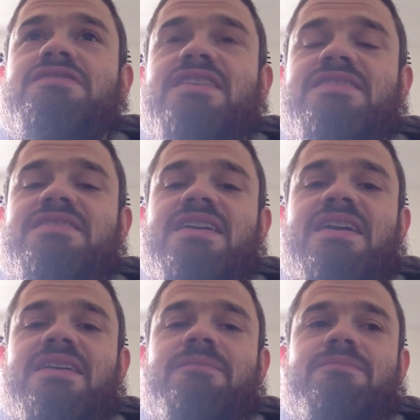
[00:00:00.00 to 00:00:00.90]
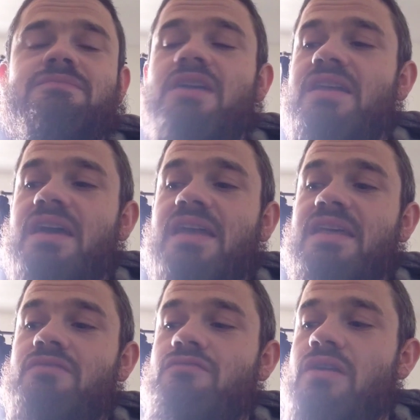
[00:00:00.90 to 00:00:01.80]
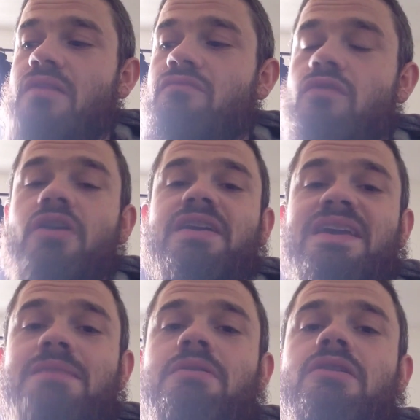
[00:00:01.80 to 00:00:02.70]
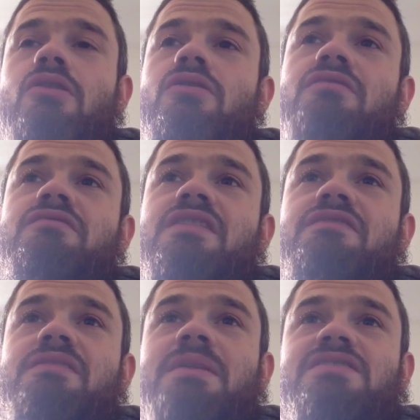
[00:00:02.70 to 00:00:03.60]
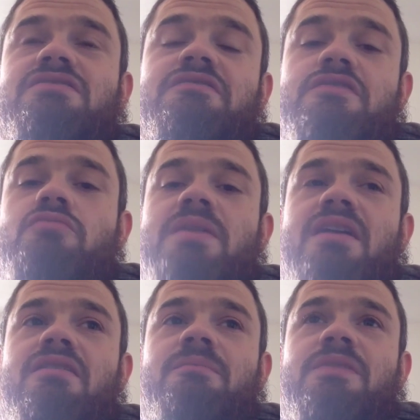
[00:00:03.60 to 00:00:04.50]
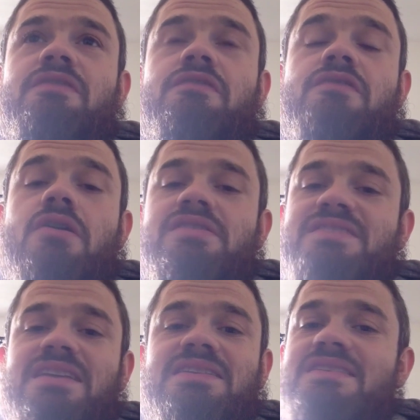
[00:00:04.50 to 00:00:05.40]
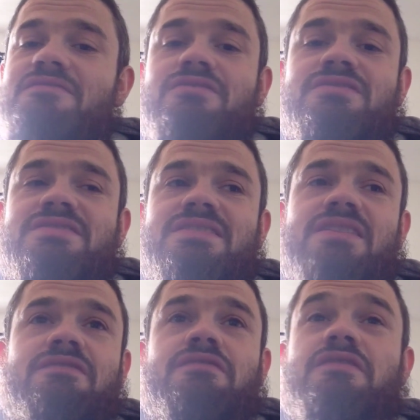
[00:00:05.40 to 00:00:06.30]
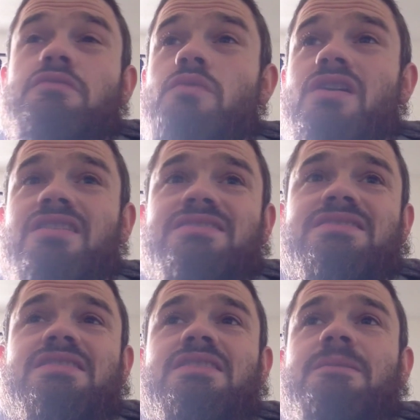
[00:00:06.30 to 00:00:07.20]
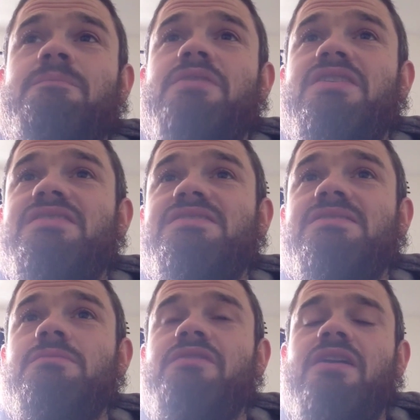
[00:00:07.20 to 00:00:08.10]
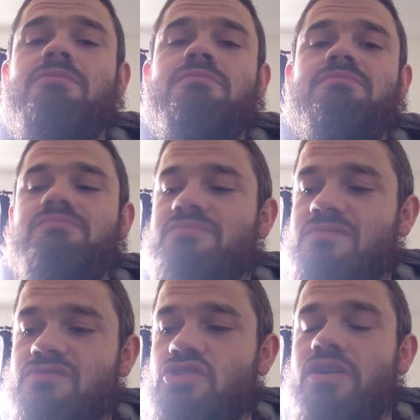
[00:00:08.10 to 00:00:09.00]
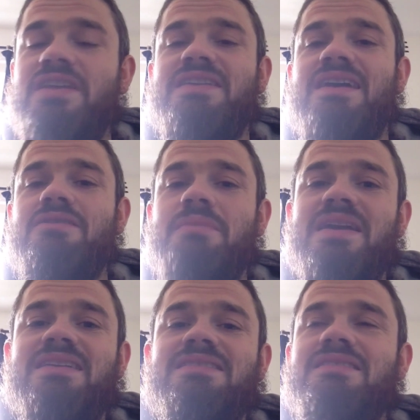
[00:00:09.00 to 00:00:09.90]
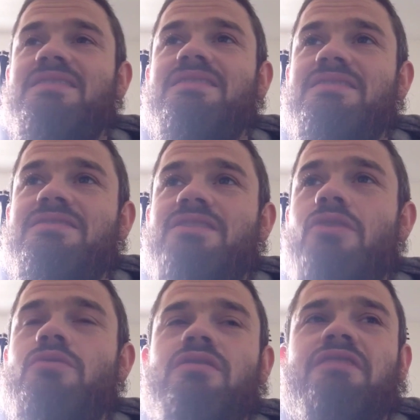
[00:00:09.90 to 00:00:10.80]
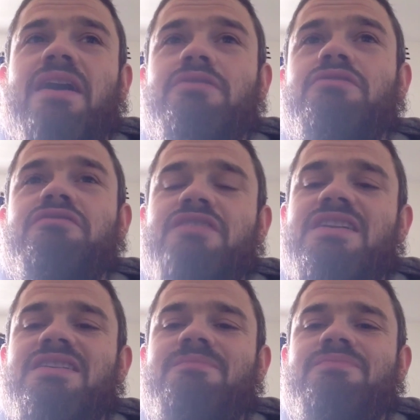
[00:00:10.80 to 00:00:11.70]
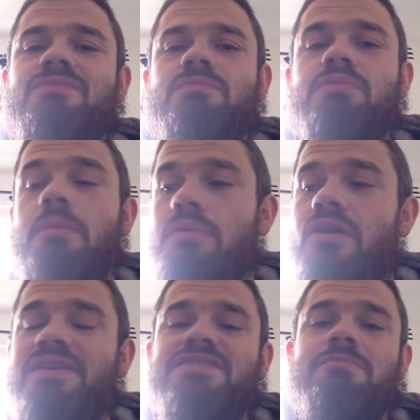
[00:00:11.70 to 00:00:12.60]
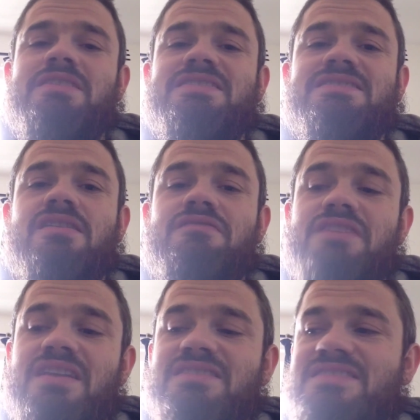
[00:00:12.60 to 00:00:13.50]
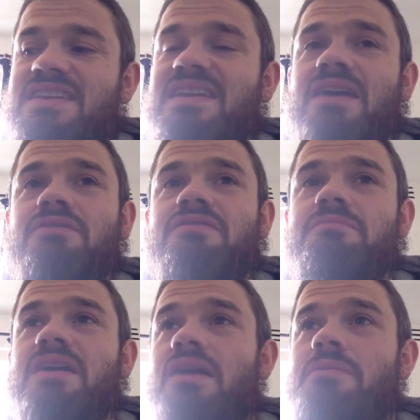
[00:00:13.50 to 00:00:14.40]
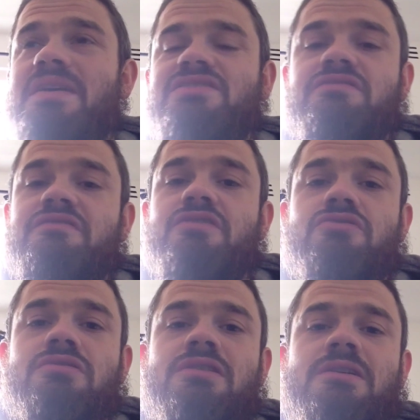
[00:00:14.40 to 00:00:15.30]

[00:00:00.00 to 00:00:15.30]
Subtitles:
said today and write, keep a log of if it makes you feel better, if you've noticed any difference, if you feel worse. Because without jotting it down and making a note of how you're feeling, but applying some of this stuff, then seeing how it makes you feel,